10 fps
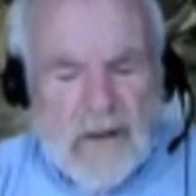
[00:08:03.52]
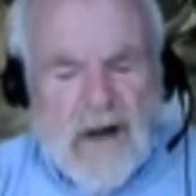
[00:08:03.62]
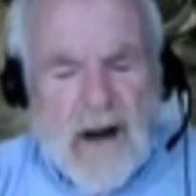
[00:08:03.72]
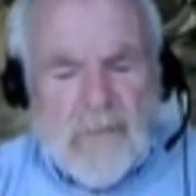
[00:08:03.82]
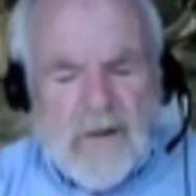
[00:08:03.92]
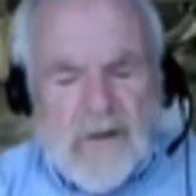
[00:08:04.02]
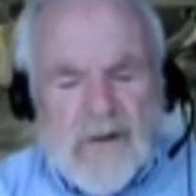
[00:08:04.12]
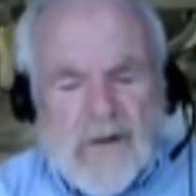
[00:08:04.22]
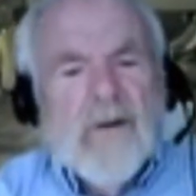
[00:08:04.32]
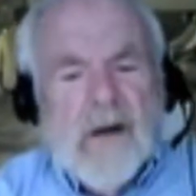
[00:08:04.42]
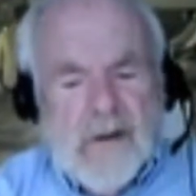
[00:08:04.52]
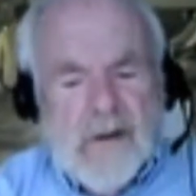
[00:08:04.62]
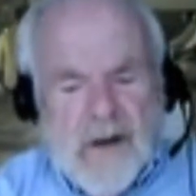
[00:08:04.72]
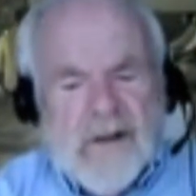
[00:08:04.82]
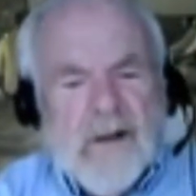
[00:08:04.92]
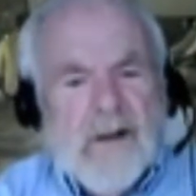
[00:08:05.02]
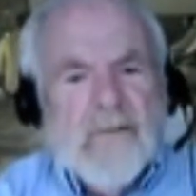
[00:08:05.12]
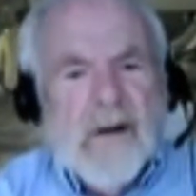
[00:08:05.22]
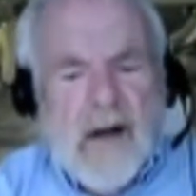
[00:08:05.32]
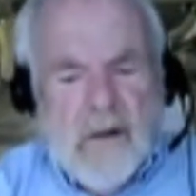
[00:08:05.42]
Chapter 2 addresses
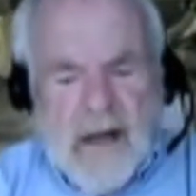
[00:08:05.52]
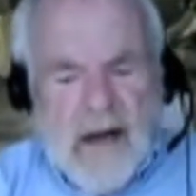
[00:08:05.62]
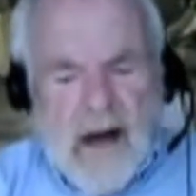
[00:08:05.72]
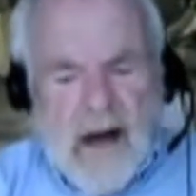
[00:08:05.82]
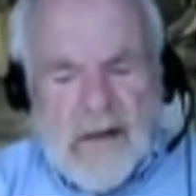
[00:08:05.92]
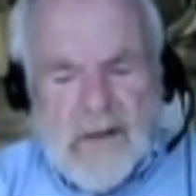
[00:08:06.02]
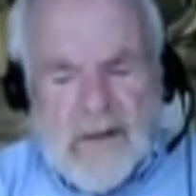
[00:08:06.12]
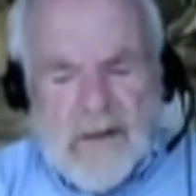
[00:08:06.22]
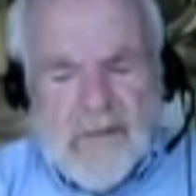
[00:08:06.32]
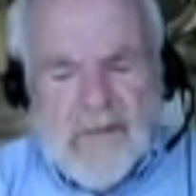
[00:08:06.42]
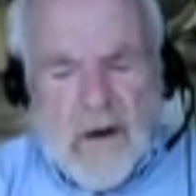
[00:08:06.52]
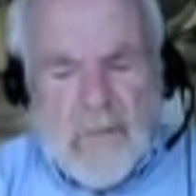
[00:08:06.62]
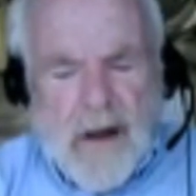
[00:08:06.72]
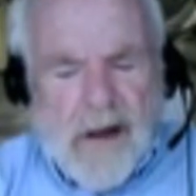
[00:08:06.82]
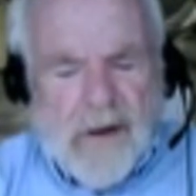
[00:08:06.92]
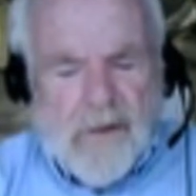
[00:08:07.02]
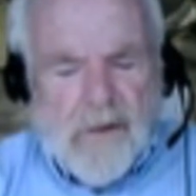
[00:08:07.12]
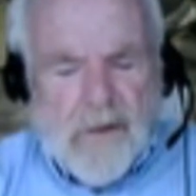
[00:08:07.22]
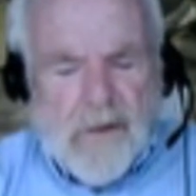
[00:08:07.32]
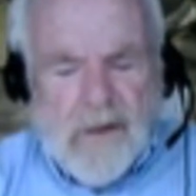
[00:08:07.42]
becoming conscious of our
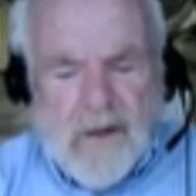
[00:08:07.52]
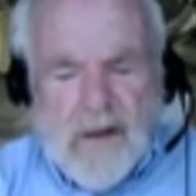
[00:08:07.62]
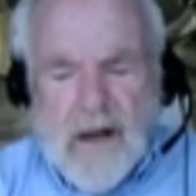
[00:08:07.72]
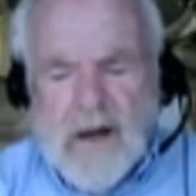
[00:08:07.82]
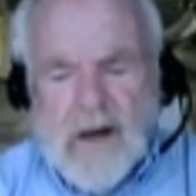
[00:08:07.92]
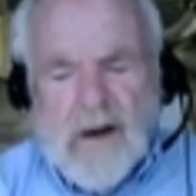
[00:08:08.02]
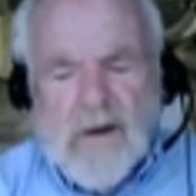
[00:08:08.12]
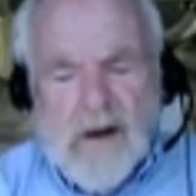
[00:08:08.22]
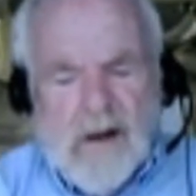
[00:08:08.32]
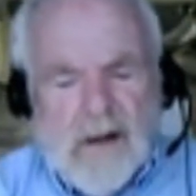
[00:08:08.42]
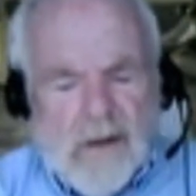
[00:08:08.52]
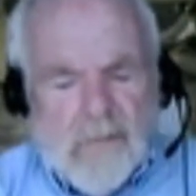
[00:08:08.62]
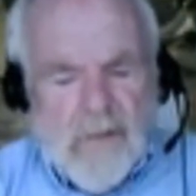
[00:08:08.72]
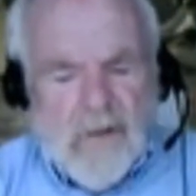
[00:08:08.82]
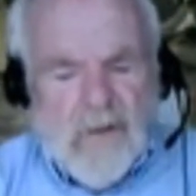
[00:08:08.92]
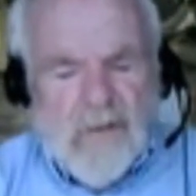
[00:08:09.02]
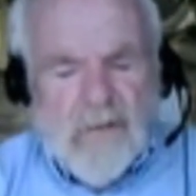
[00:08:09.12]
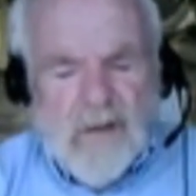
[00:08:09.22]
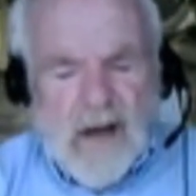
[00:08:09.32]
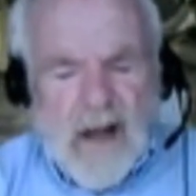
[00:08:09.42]
patterns and learning to
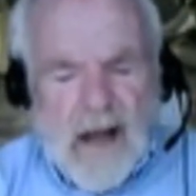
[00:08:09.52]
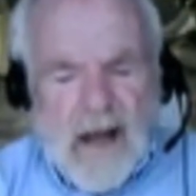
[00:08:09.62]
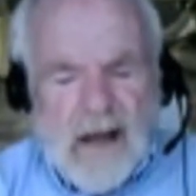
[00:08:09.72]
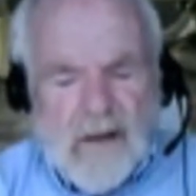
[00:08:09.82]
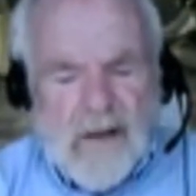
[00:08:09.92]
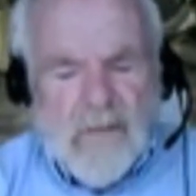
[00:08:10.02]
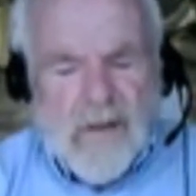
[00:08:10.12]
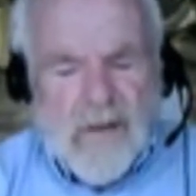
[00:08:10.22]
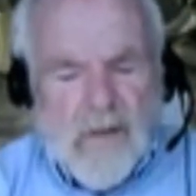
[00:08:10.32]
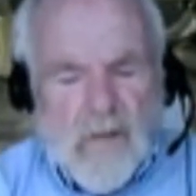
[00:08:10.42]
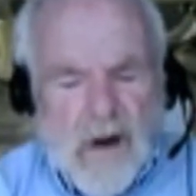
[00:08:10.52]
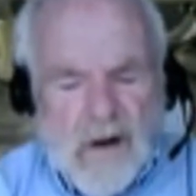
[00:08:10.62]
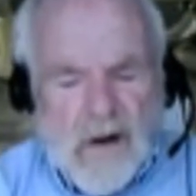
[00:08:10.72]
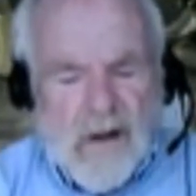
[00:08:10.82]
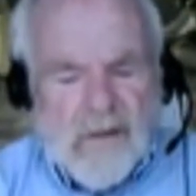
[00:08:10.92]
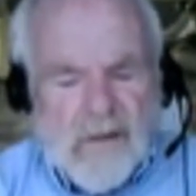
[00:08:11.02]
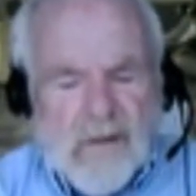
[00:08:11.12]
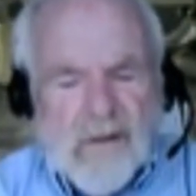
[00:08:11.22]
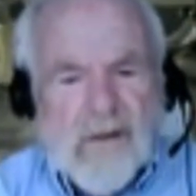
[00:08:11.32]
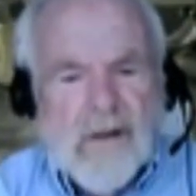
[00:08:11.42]
move and act with
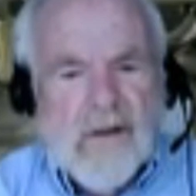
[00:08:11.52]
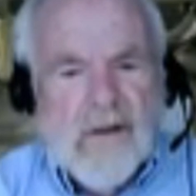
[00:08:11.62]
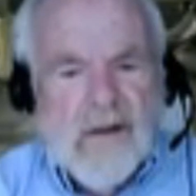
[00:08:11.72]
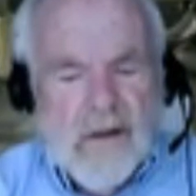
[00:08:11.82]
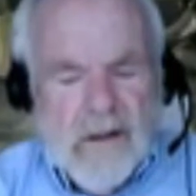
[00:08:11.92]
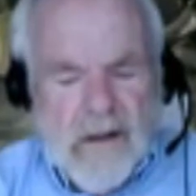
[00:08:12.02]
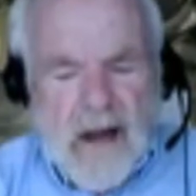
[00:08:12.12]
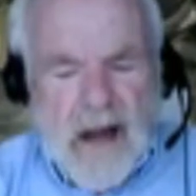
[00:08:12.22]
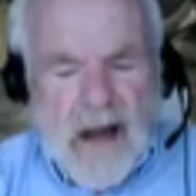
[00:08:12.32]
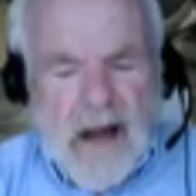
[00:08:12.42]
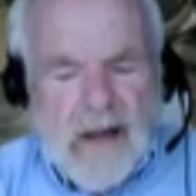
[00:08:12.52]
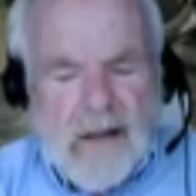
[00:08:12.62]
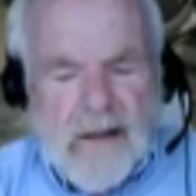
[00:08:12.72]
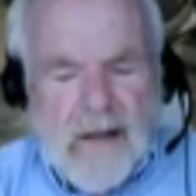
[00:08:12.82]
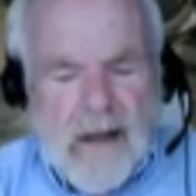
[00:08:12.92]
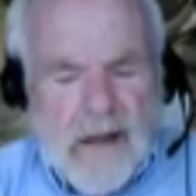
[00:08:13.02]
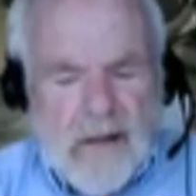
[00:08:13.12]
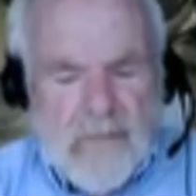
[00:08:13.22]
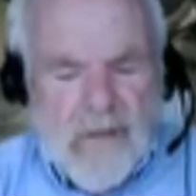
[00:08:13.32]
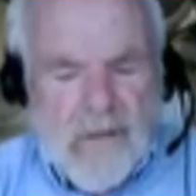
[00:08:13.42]
awareness, to act
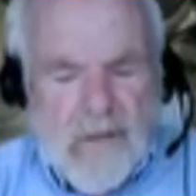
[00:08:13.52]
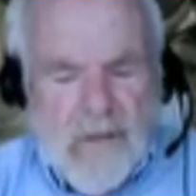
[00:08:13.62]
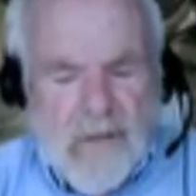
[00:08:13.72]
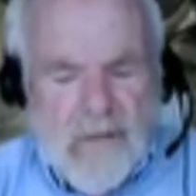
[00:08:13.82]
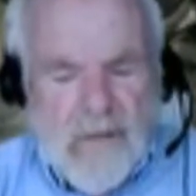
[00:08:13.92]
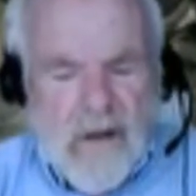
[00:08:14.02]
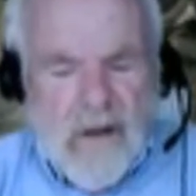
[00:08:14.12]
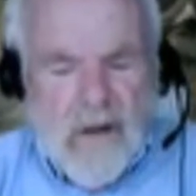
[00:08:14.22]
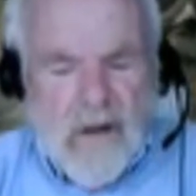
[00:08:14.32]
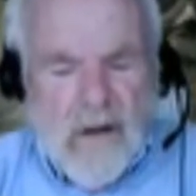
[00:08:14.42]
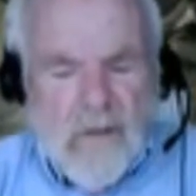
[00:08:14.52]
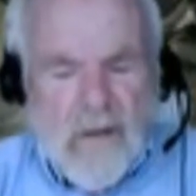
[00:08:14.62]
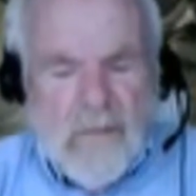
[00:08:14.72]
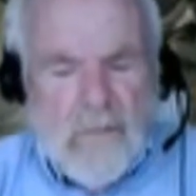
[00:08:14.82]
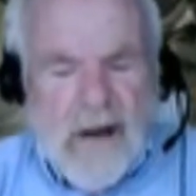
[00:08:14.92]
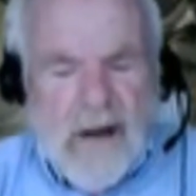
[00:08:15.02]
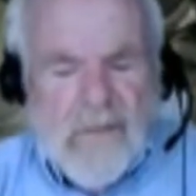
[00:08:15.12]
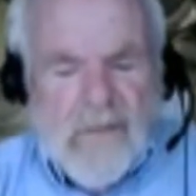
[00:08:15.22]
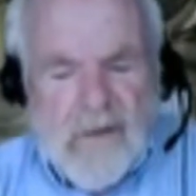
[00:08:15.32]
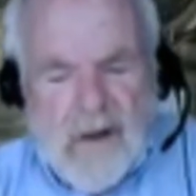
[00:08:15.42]
and move with
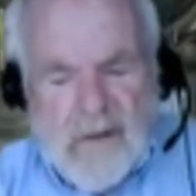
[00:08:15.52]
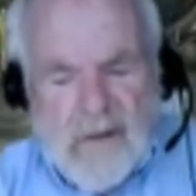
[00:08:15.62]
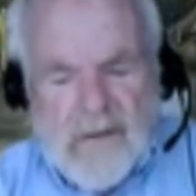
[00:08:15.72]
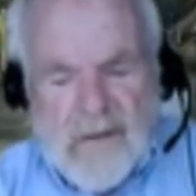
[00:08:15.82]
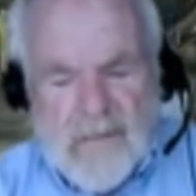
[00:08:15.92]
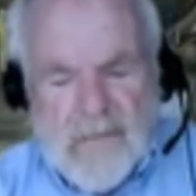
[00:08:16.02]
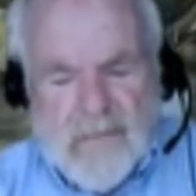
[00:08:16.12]
mindfulness.